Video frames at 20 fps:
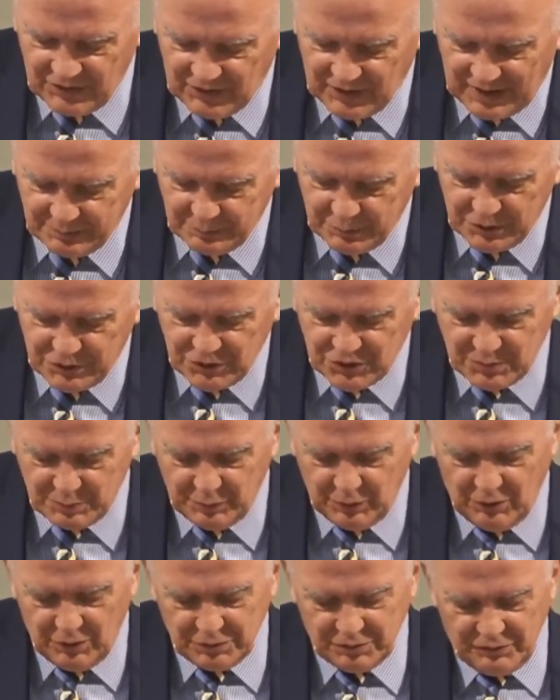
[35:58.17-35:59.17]
That which is
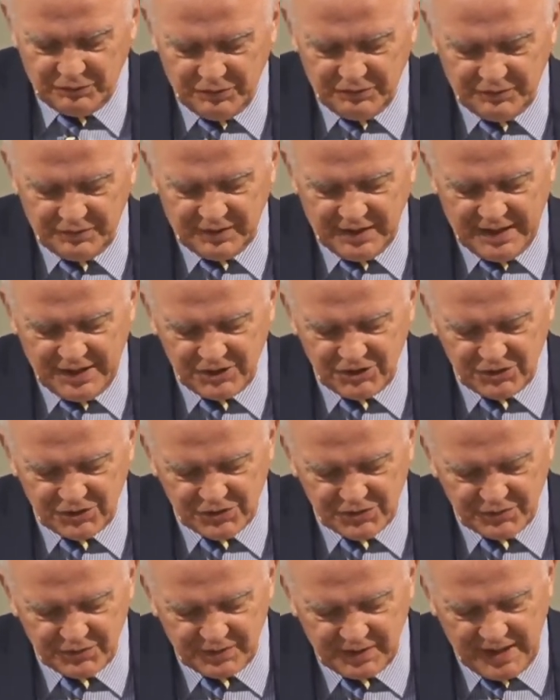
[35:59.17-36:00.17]
born of the flesh
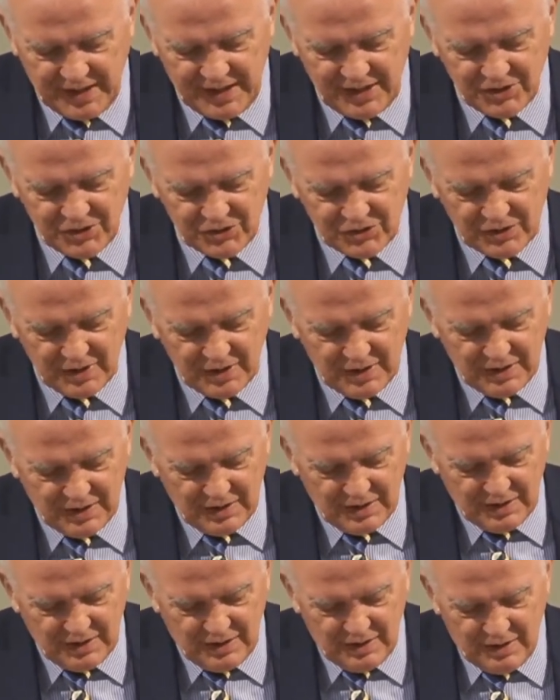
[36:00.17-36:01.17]
is flesh.
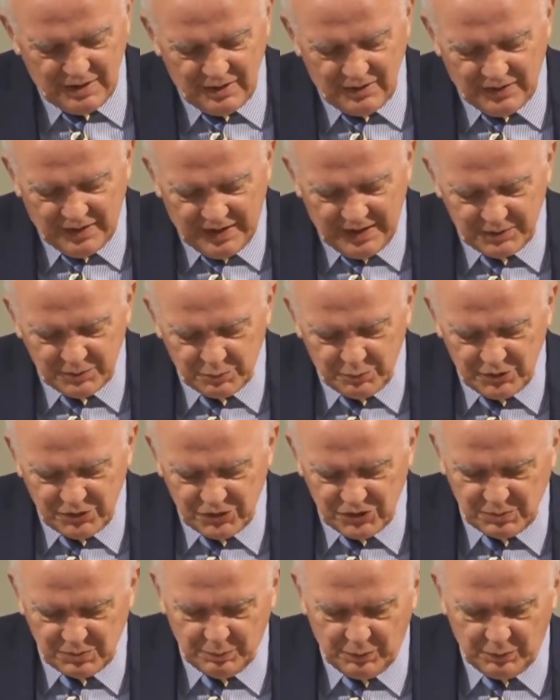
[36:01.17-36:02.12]
That which is